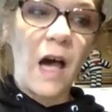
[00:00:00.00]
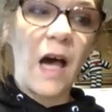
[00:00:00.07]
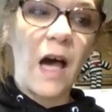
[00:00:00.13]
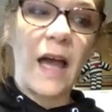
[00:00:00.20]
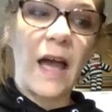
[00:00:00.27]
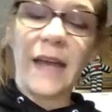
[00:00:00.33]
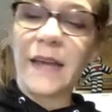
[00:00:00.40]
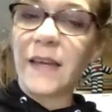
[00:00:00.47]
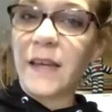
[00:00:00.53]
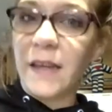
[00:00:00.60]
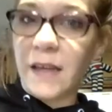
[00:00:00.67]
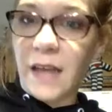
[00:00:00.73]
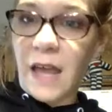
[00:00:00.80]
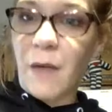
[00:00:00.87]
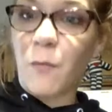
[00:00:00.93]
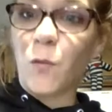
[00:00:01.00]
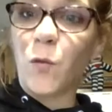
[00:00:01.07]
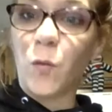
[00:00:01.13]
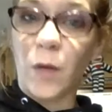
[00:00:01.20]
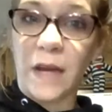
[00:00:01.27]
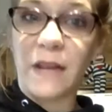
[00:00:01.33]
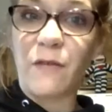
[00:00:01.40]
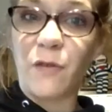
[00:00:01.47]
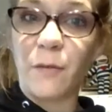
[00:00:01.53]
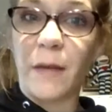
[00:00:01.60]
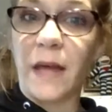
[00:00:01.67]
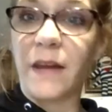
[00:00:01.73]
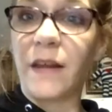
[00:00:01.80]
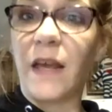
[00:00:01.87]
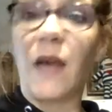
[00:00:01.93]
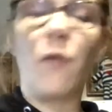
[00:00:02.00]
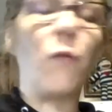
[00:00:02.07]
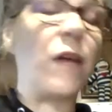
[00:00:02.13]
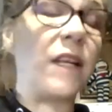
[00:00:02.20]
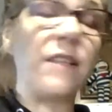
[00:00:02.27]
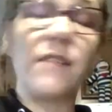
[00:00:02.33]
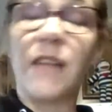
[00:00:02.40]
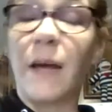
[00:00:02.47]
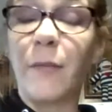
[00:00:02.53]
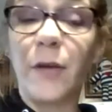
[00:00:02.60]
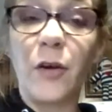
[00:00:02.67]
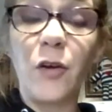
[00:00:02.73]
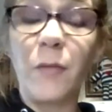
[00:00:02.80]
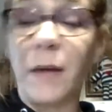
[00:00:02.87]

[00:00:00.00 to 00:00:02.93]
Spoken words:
I am ready for bed. And when it's time to go to